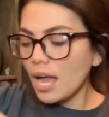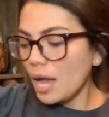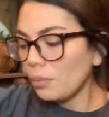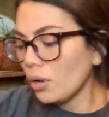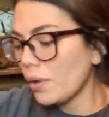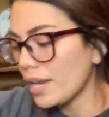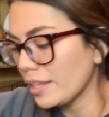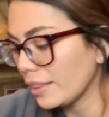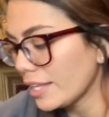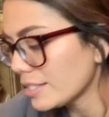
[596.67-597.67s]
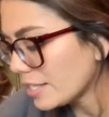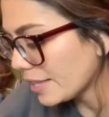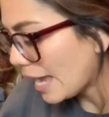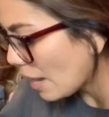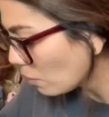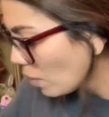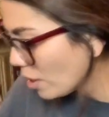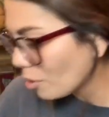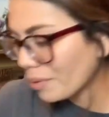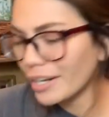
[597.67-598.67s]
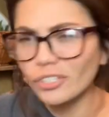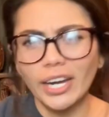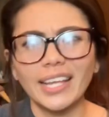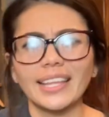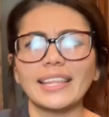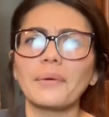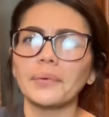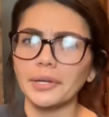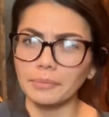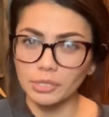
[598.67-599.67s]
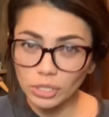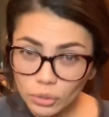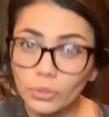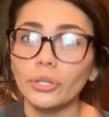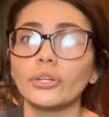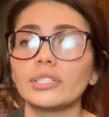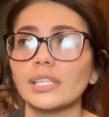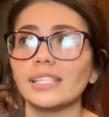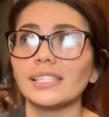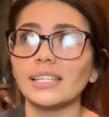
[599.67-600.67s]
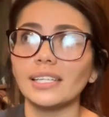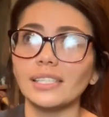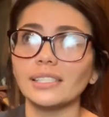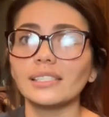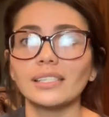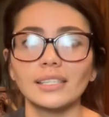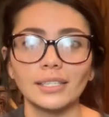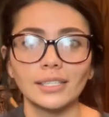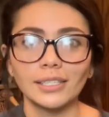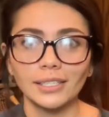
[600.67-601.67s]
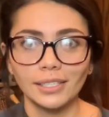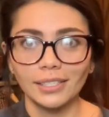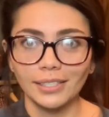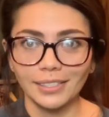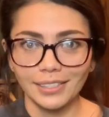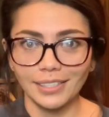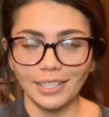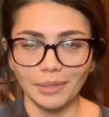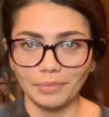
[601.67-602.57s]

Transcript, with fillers: I will go ahead and list that one. I'll probably try and get that one up sooner since it is um,